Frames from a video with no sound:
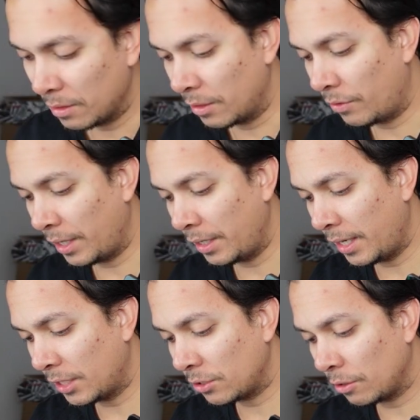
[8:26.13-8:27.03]
All right,
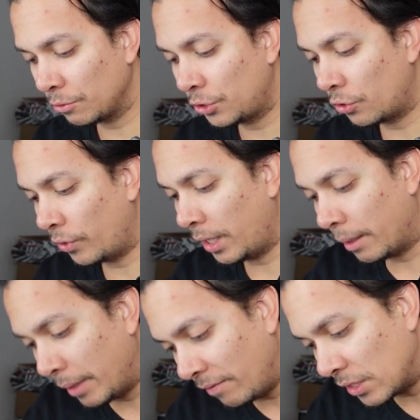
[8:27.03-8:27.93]
next ultra rare,
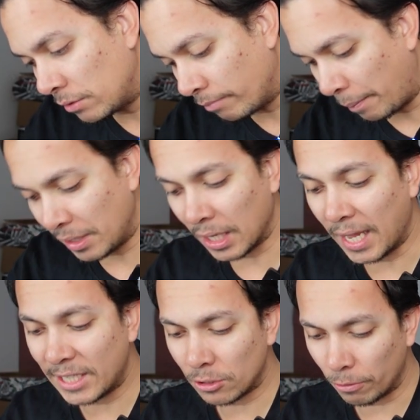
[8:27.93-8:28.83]
I believe this might be the
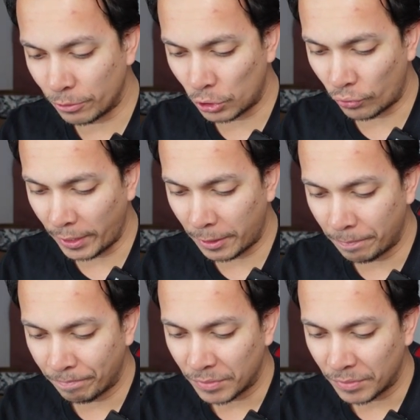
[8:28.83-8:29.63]
last ultra rare,